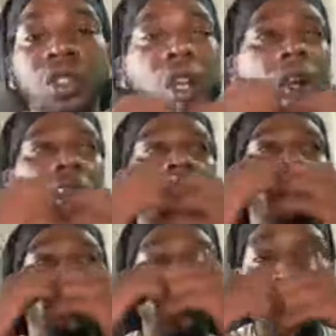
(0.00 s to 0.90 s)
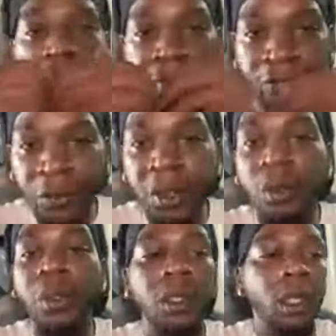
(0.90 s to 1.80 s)
are that are frequent
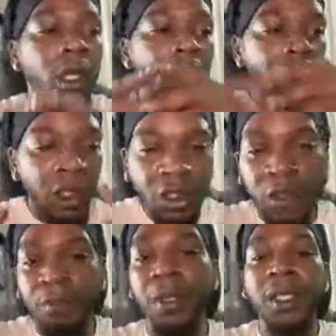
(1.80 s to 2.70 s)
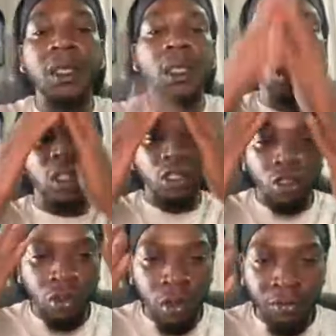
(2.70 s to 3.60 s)
in your presence,
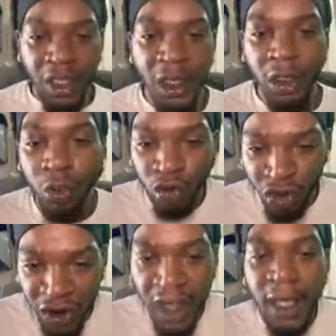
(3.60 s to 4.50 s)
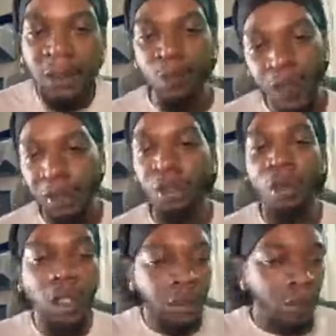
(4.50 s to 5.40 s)
need to shine with you.
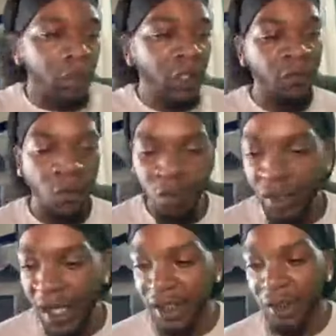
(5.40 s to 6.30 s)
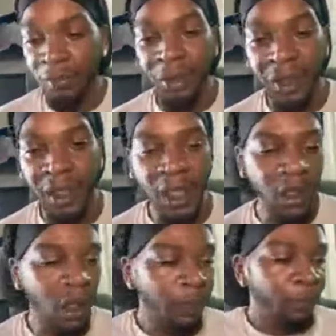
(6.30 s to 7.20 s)
So therefore, we're not spreading hate.
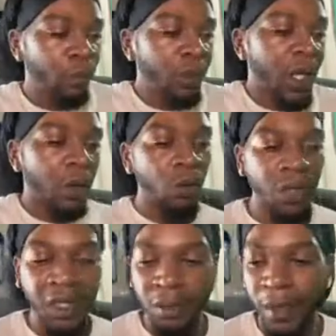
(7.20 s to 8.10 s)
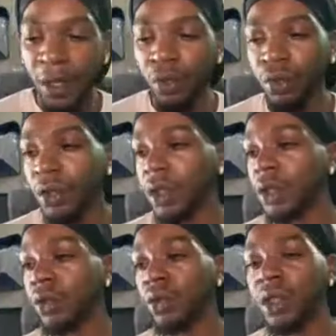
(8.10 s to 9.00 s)
We're not worried about who's the,
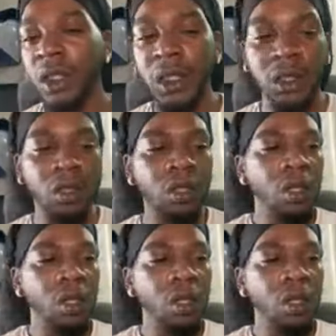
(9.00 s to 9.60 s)
who's leading or